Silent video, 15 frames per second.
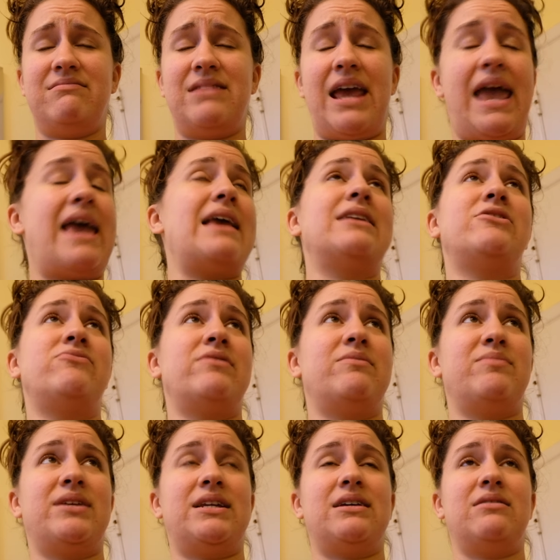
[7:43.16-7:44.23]
hate to
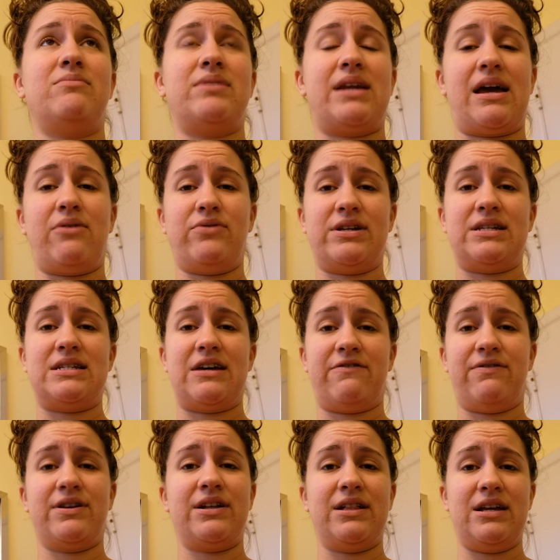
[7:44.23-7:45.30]
admit it, but I would
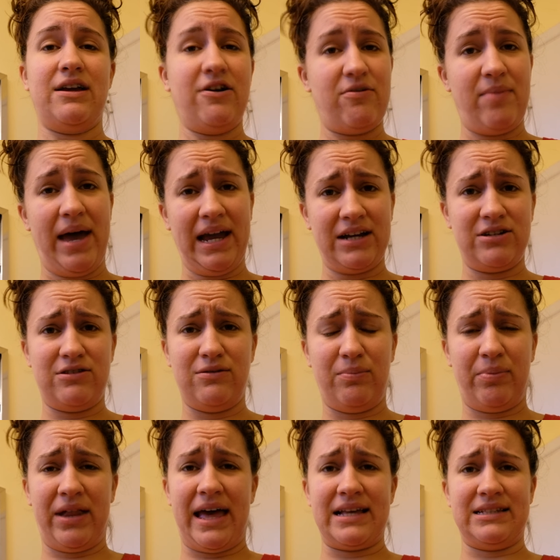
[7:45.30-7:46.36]
definitely go back to
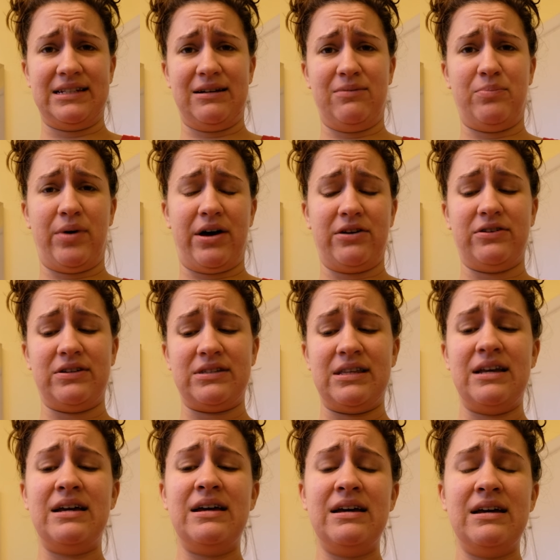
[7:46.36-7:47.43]
plastic bottles
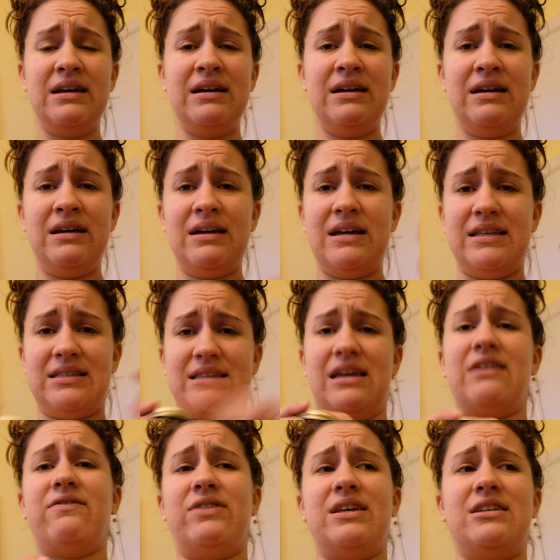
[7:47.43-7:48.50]

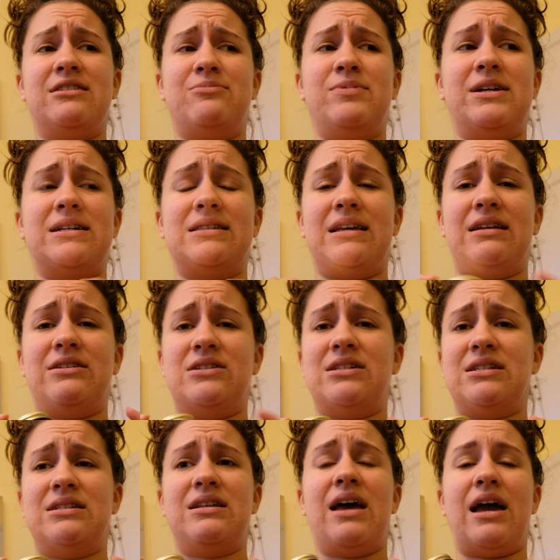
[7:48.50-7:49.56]
instead of this because I
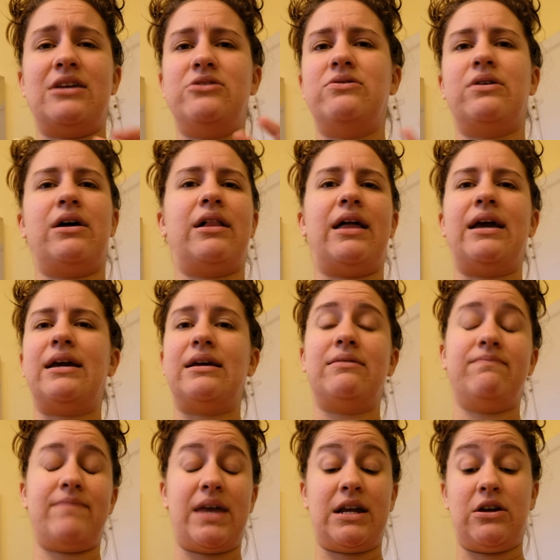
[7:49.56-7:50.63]
just, I do not like it.
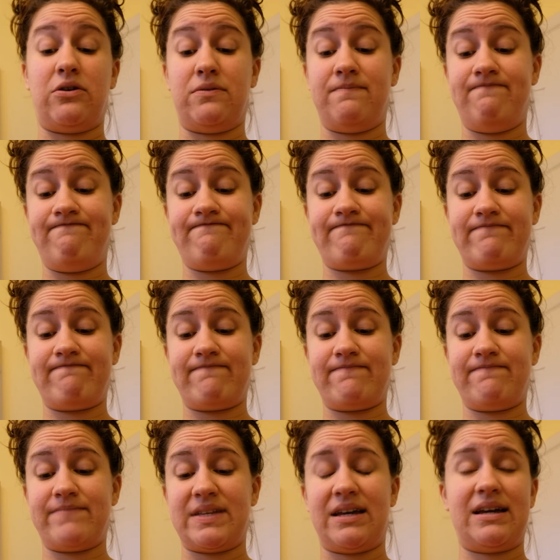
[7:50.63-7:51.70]
I don't,
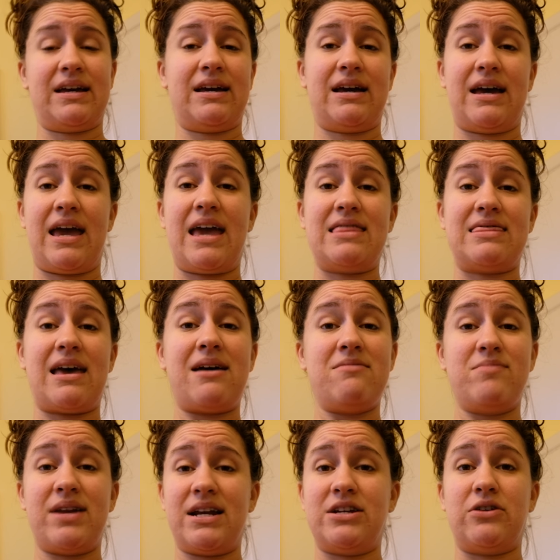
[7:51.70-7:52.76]
I hate that,
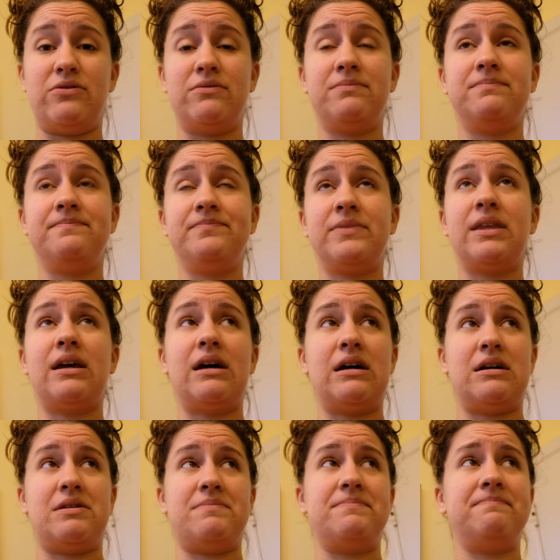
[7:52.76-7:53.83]
but I don't.
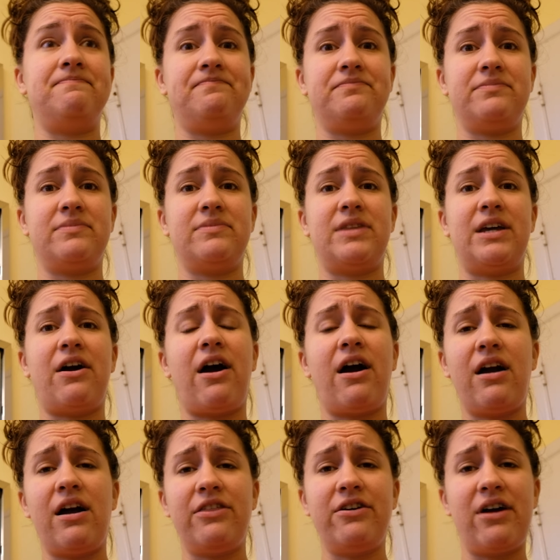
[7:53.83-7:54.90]
Um, There
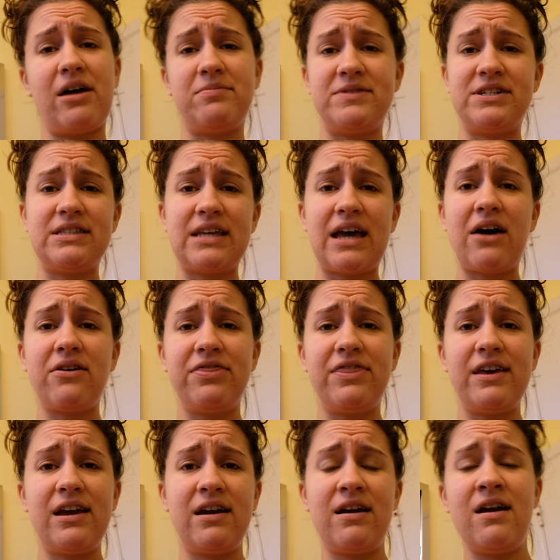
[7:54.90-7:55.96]
are other options out
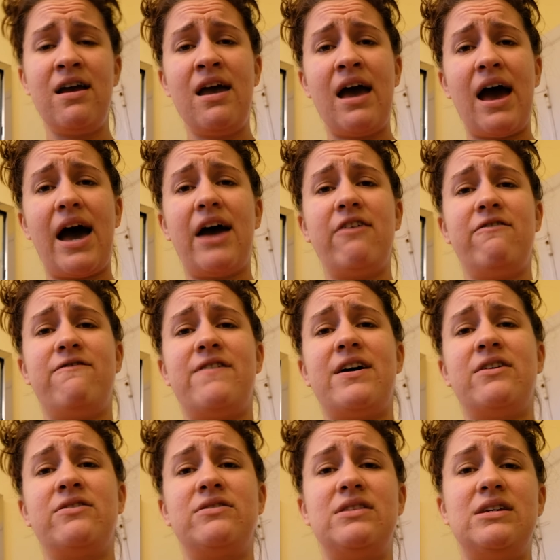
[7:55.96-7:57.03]
there. I
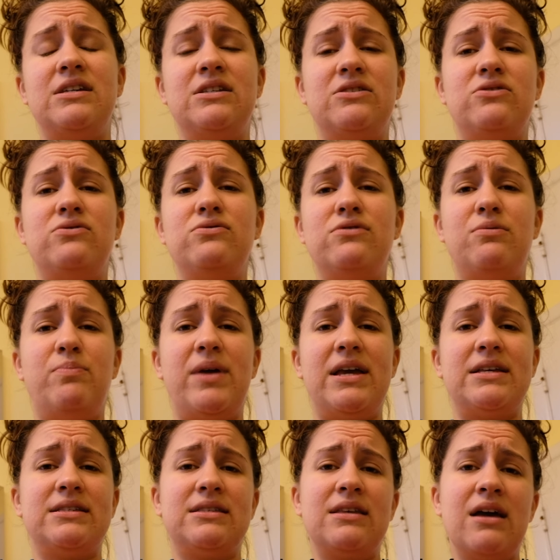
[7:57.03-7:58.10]
found these
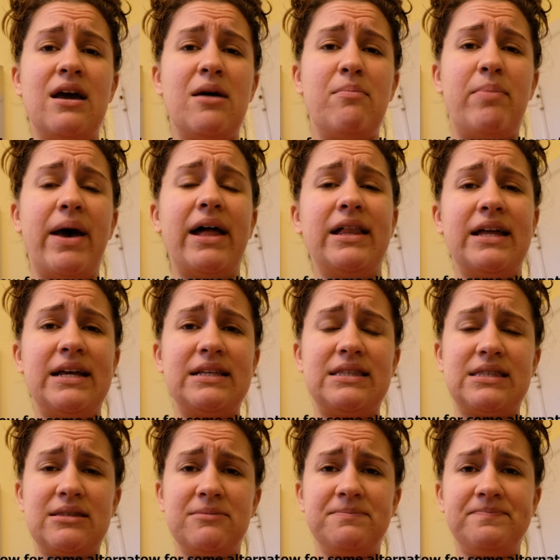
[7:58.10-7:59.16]
toothpaste pellets